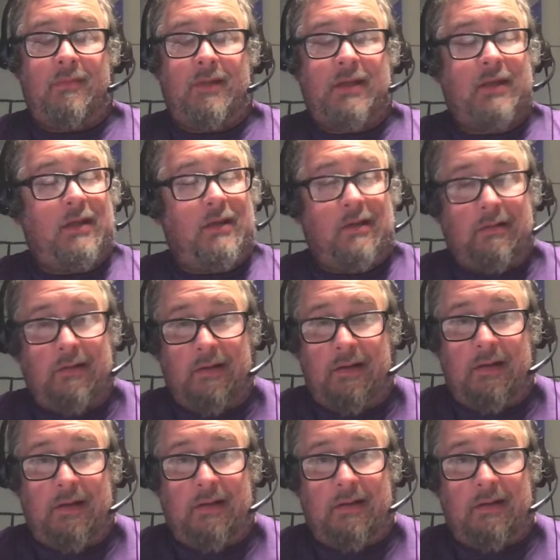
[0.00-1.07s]
Did he learn
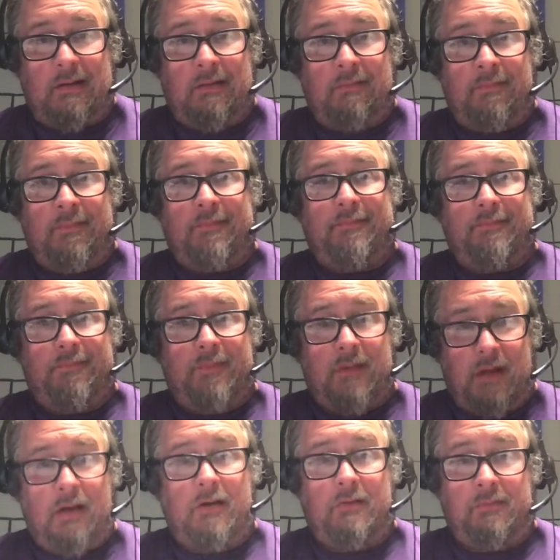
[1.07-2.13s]
anything?
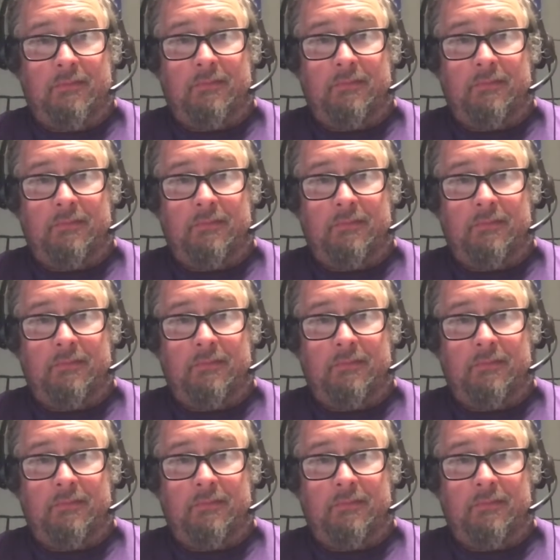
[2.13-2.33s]
No.